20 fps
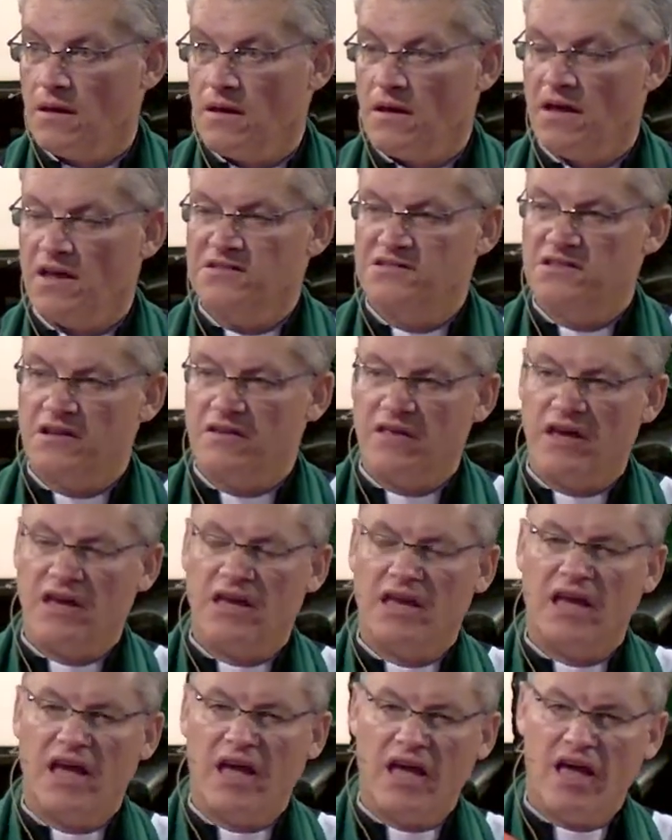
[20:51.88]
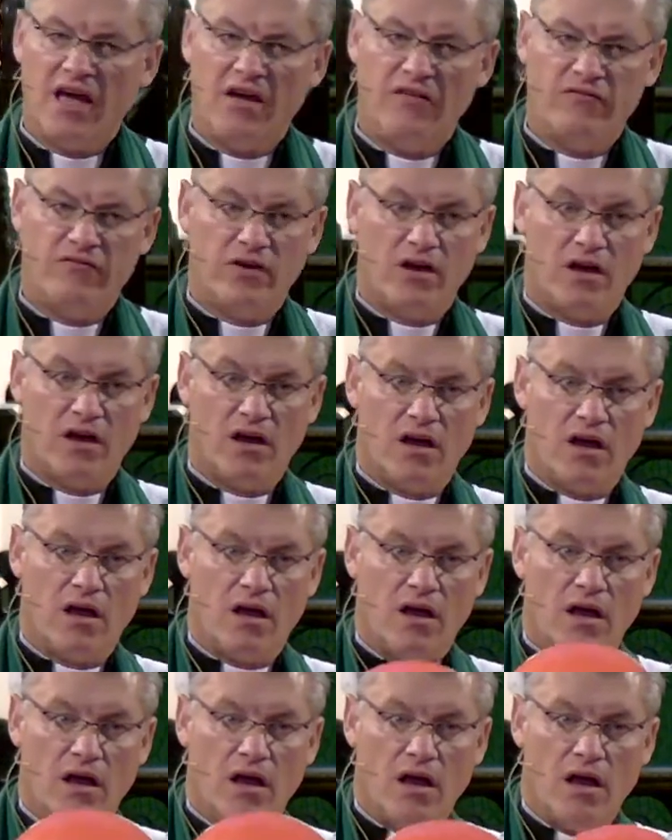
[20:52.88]
is that they gave
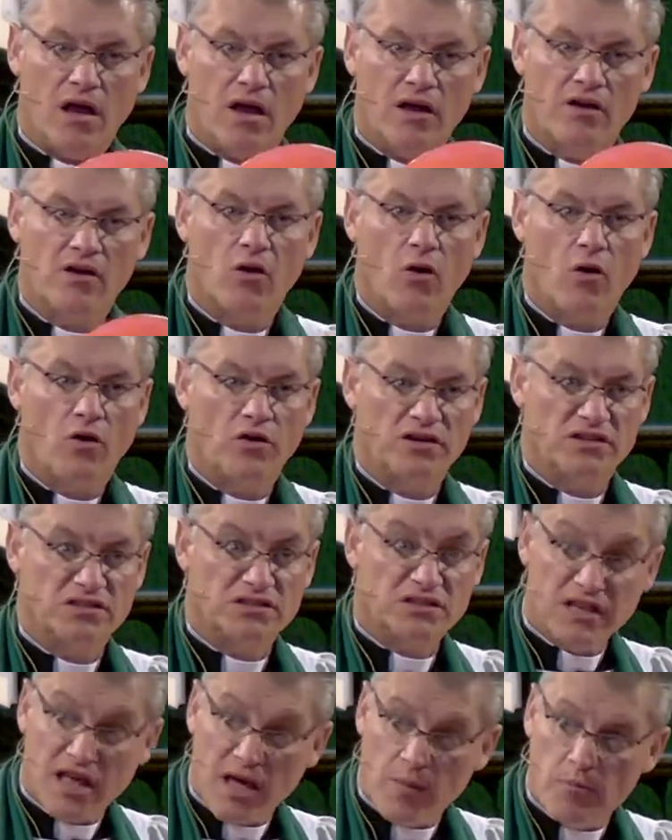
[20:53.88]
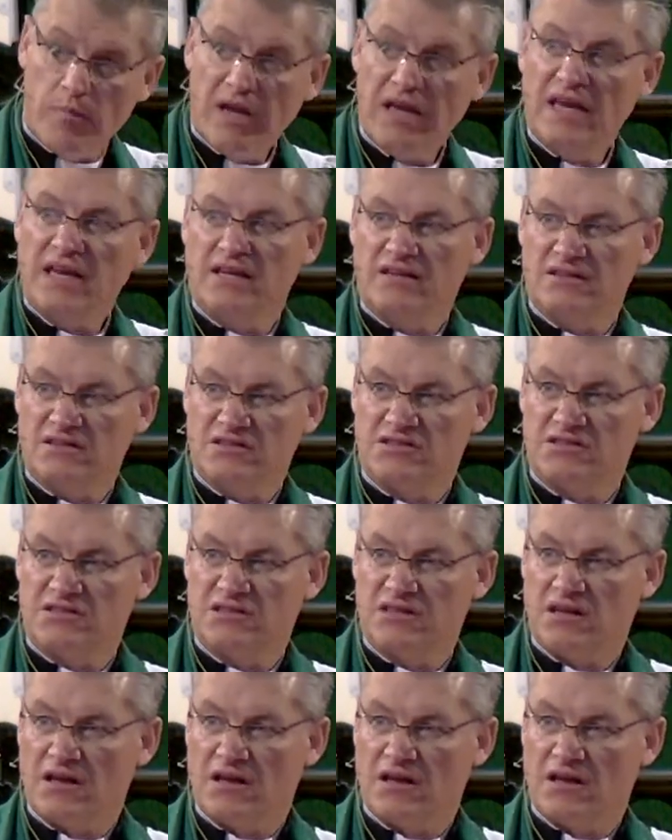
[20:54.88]
according to their means,